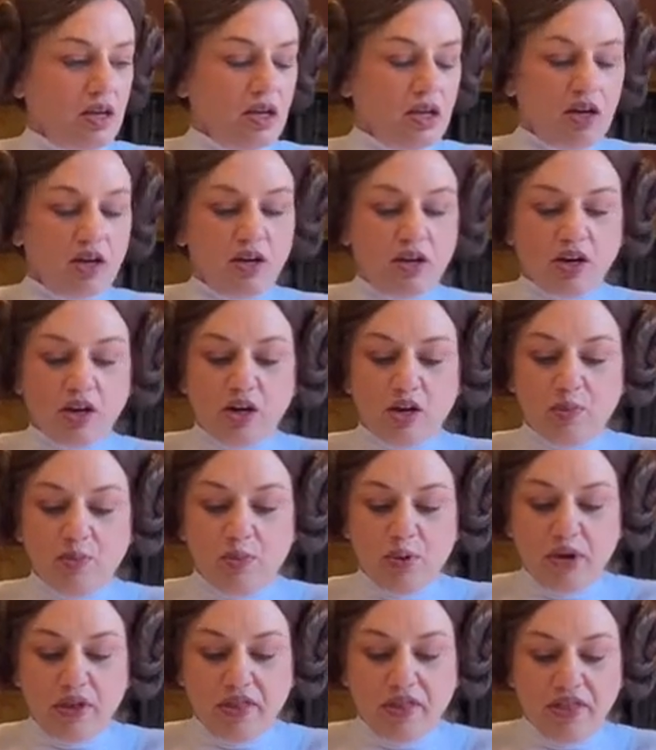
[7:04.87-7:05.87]
you're going to
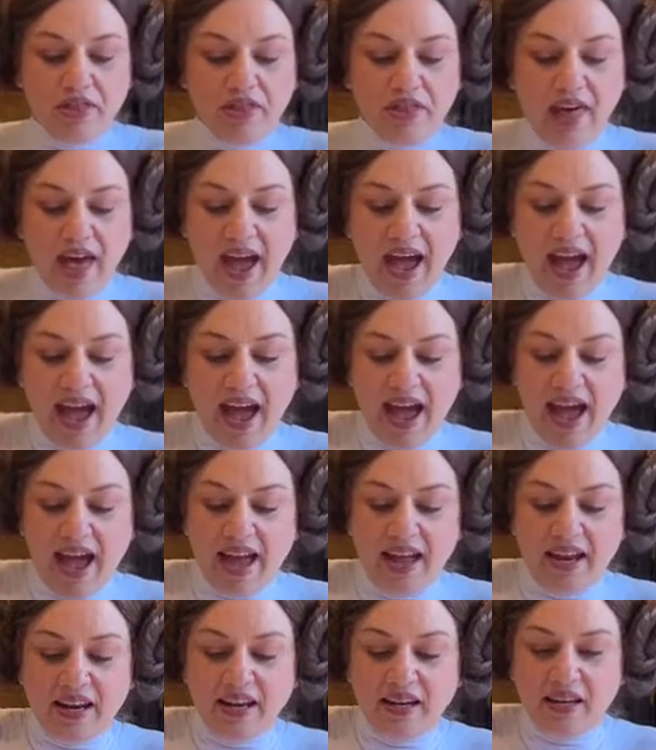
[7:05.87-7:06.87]
put
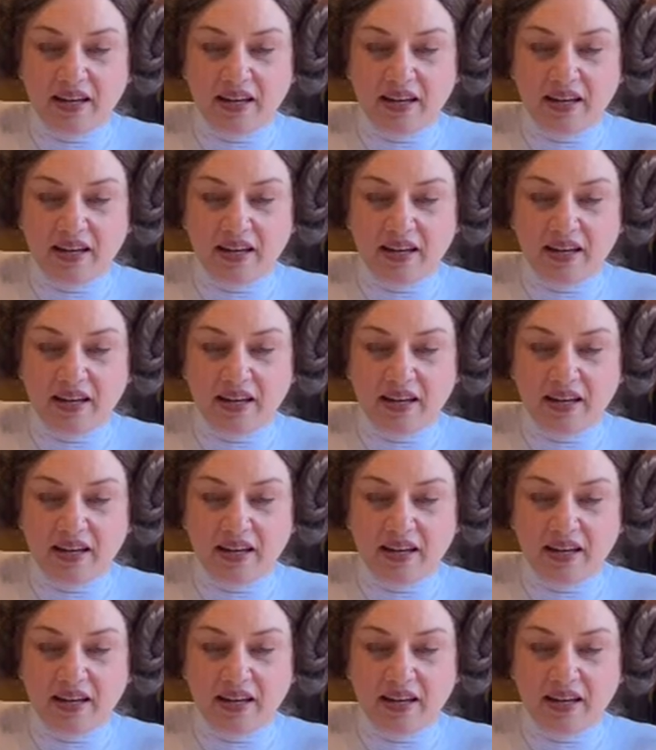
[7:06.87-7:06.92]
that